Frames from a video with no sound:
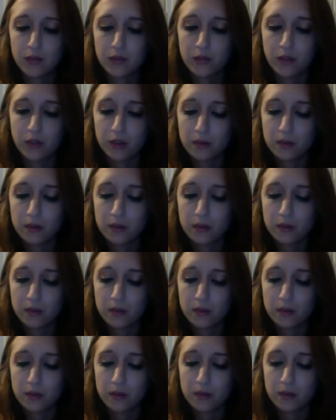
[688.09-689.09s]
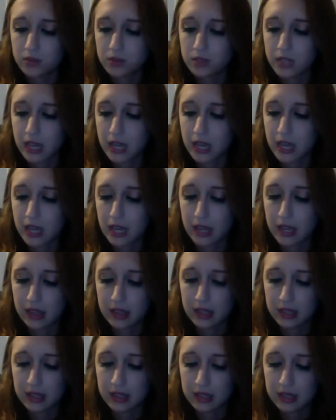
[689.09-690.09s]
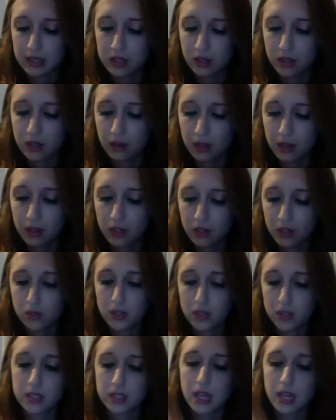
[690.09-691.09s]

for me to say this is the right choice.